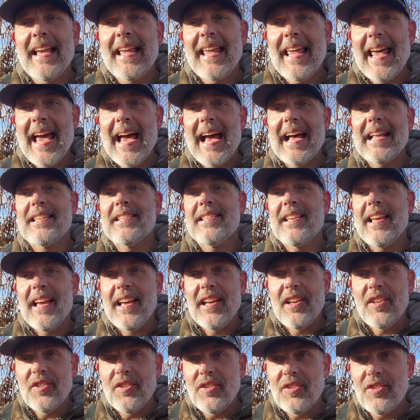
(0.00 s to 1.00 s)
cats
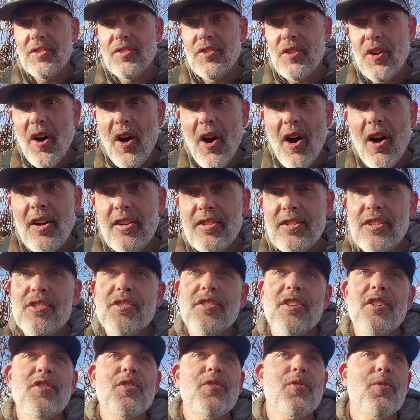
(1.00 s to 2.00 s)
and dogs in
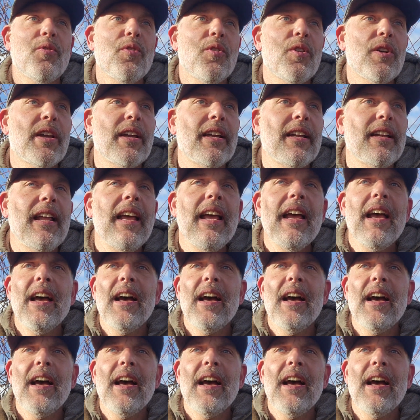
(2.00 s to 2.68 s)
Central Oregon.